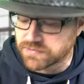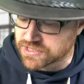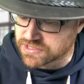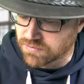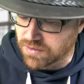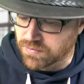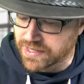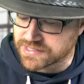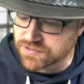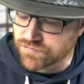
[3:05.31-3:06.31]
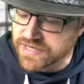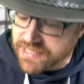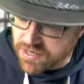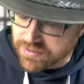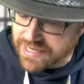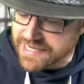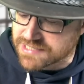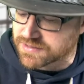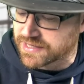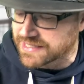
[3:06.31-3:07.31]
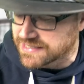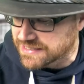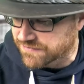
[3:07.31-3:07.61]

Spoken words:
which is the one where it's a RICO case with 19